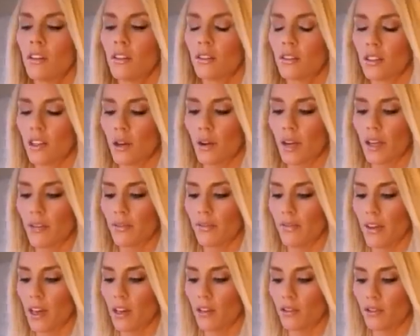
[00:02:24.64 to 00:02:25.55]
So I
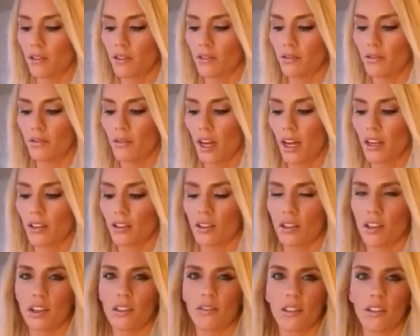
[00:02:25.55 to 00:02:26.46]
failed. I
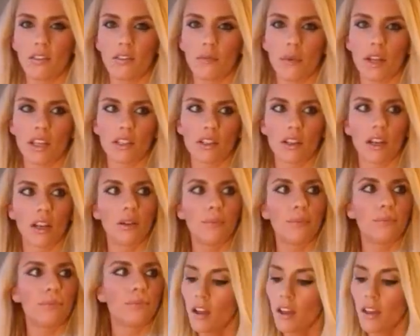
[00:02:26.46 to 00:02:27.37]
shouldn't have even mentioned it.
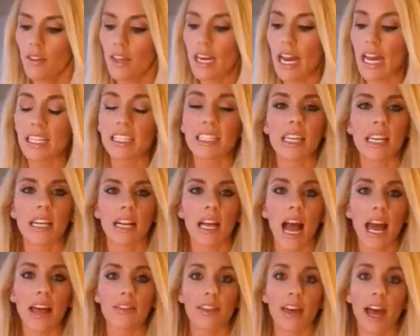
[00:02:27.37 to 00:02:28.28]
The next thing
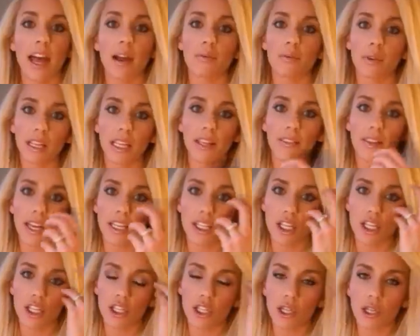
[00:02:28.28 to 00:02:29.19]
that I really
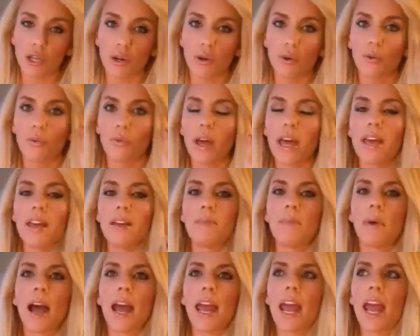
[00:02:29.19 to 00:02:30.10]
like to do
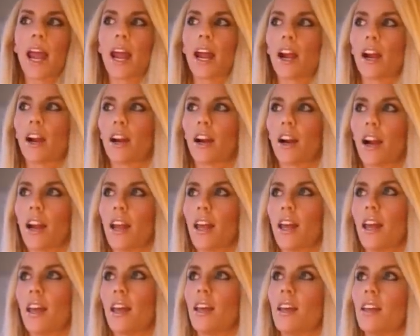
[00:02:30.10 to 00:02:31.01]
when my hair
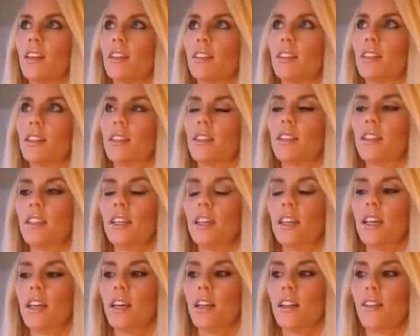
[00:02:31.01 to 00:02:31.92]
is
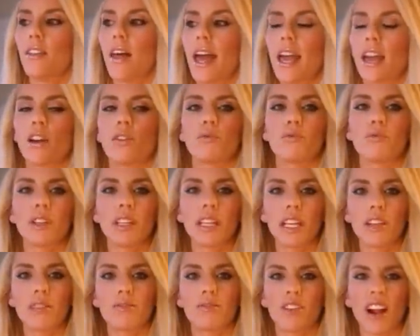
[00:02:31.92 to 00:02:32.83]
like
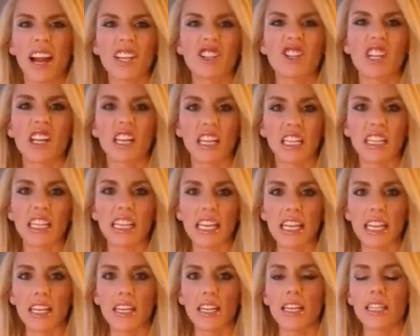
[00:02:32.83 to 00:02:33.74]
really fresh and
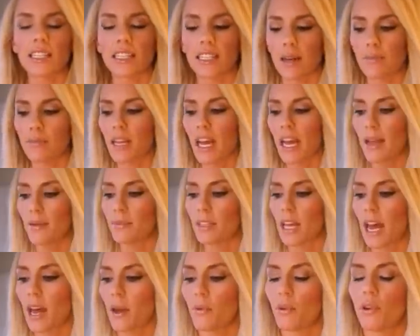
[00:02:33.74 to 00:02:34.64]
clean,
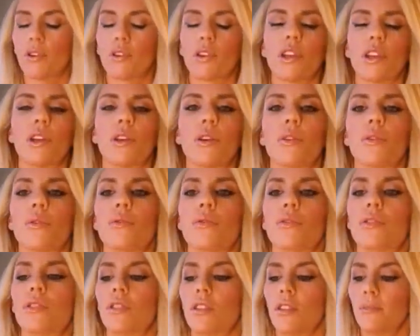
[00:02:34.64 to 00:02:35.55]
sometimes I'll
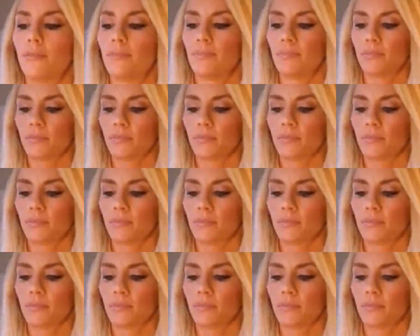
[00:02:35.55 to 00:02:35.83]
use